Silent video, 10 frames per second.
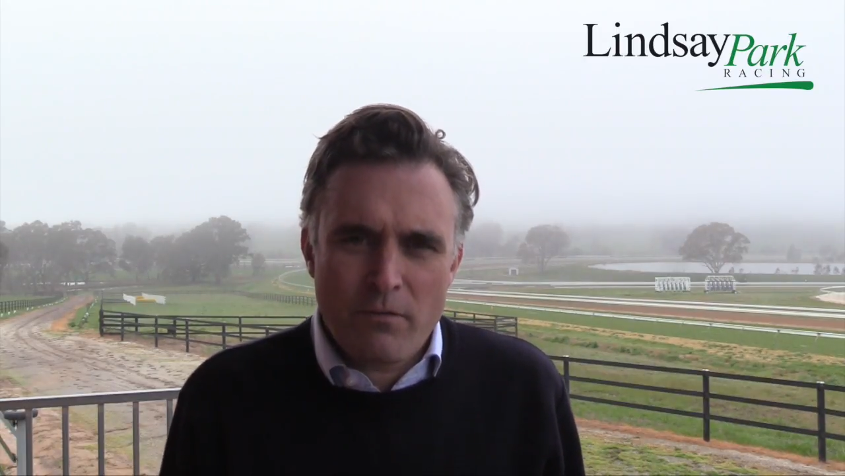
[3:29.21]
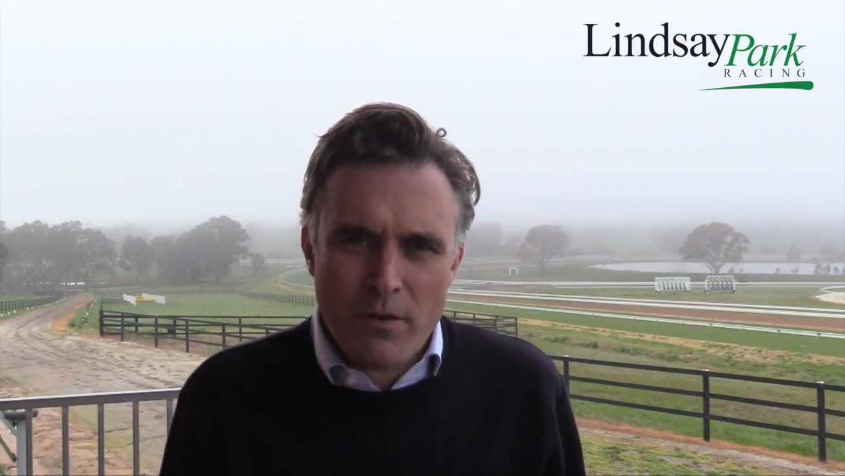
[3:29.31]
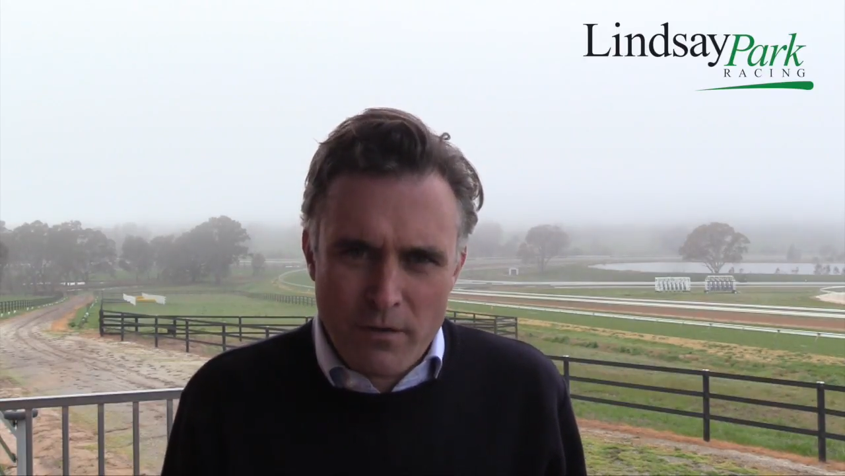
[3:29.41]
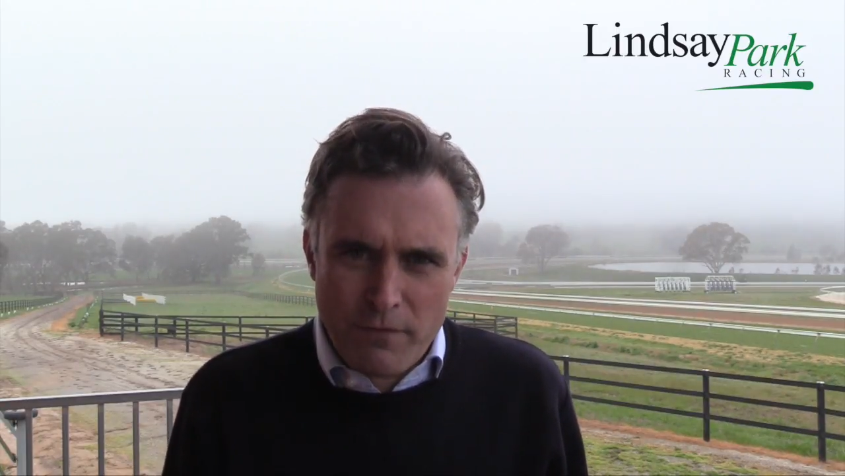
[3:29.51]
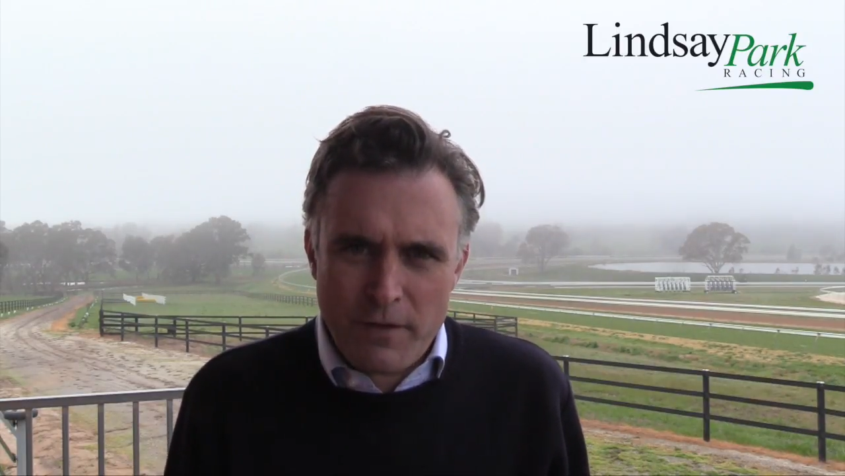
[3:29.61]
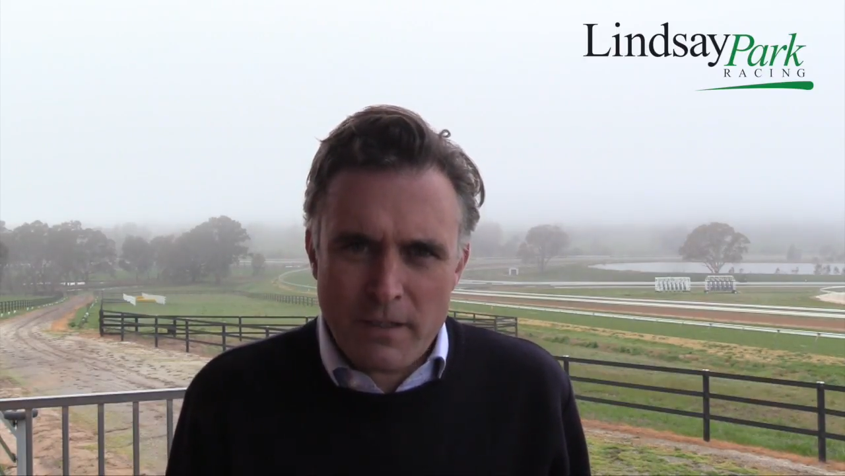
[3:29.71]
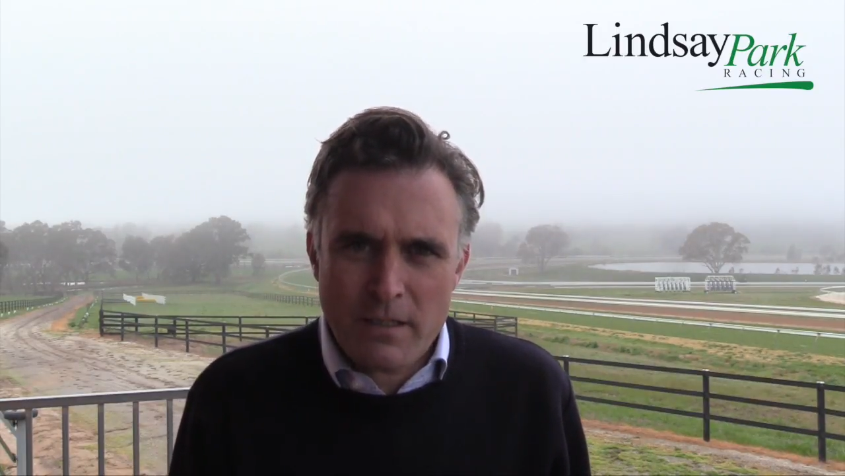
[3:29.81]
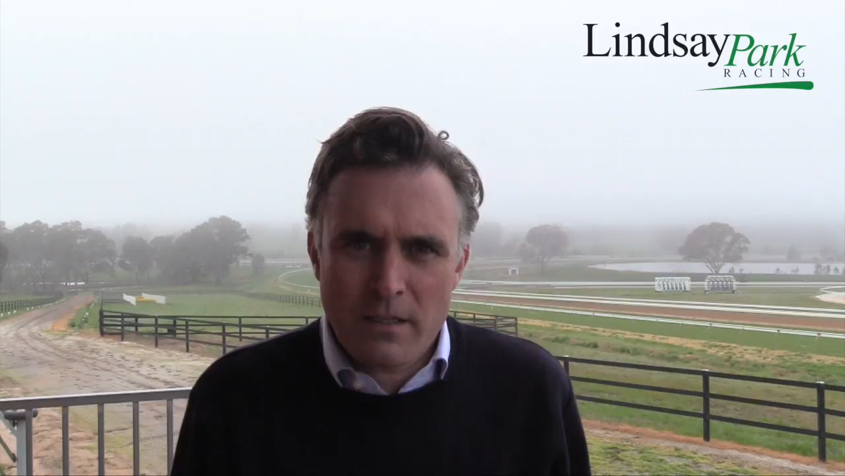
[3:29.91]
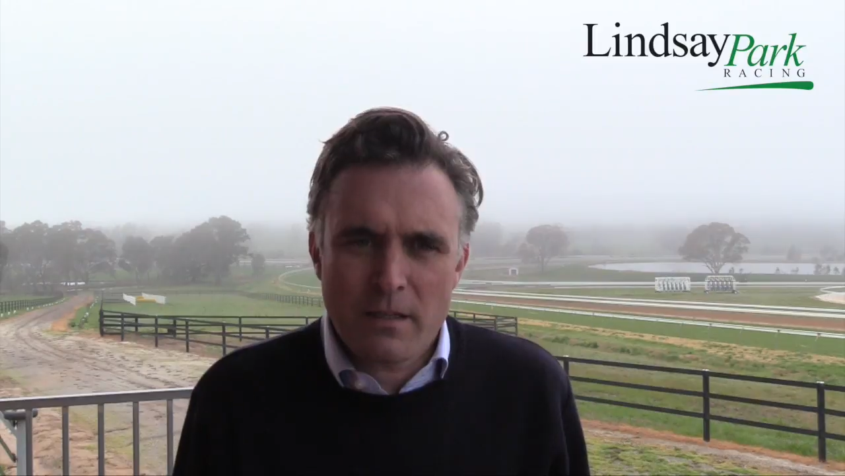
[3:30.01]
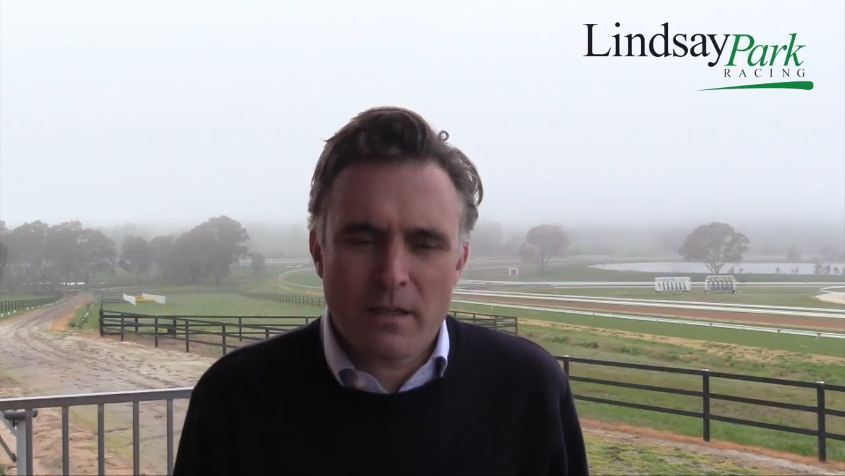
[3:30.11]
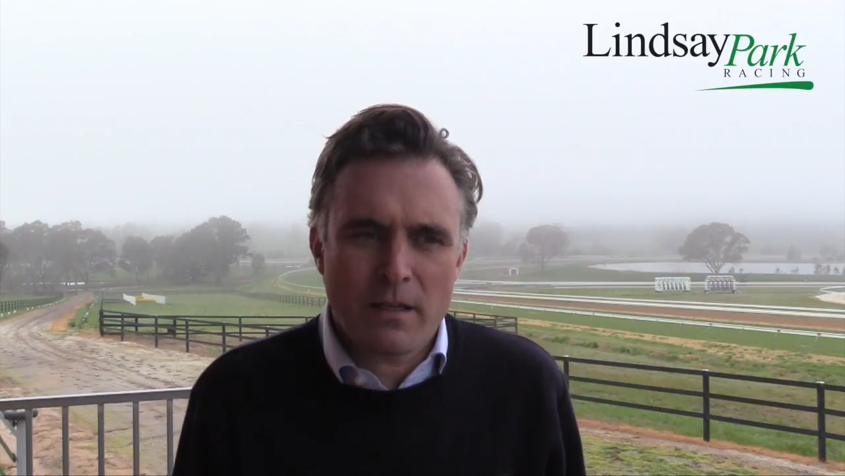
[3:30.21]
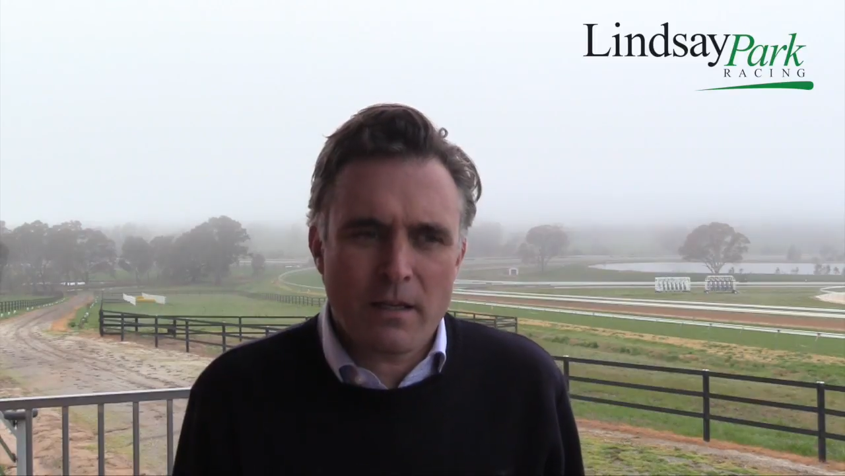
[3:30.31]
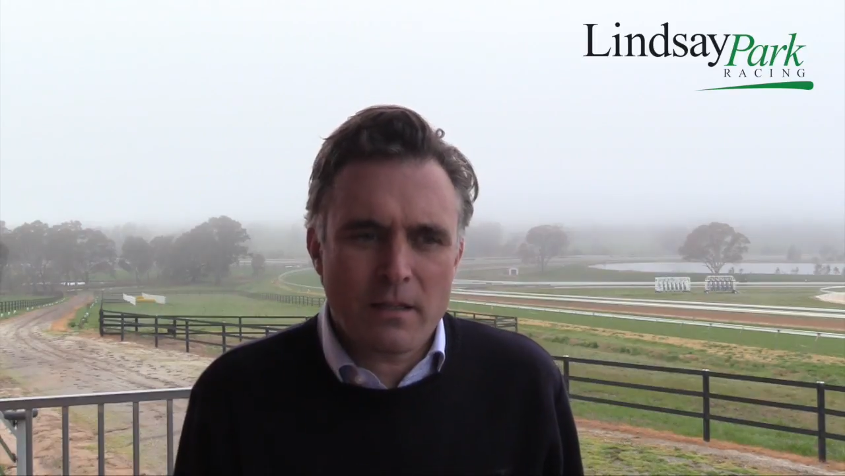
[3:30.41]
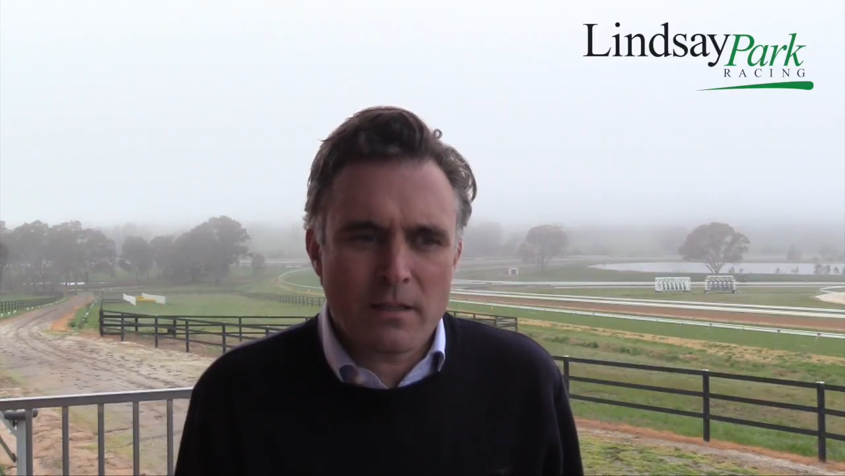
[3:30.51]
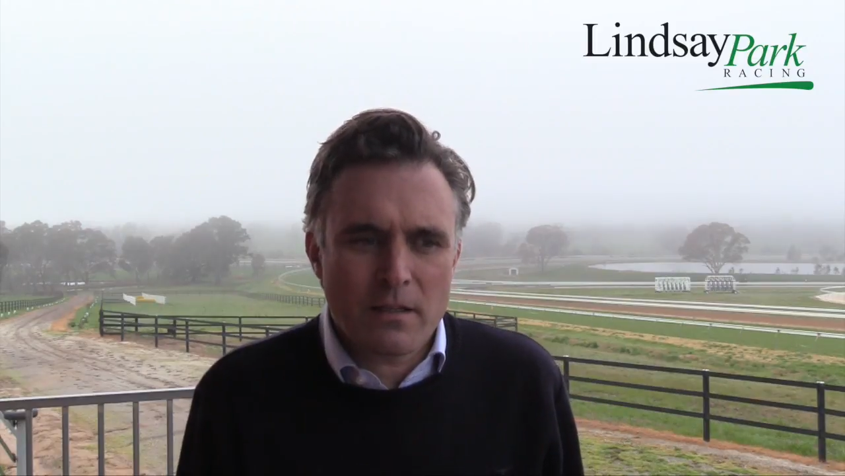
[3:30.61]
Very fit,
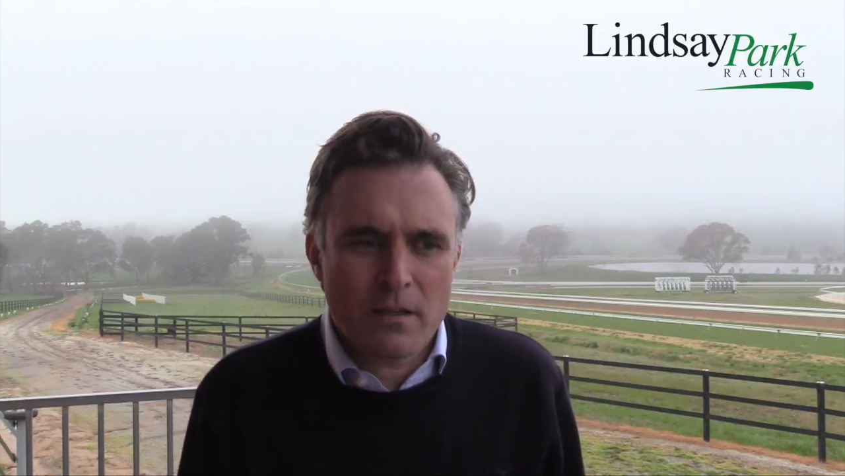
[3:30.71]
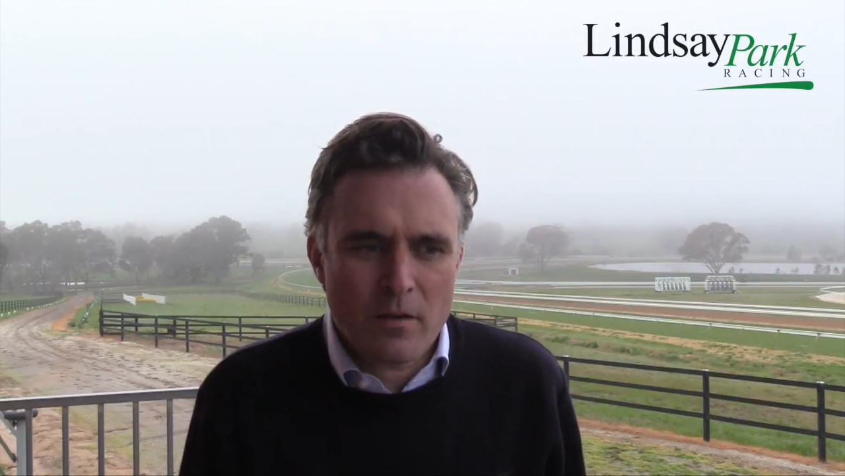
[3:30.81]
and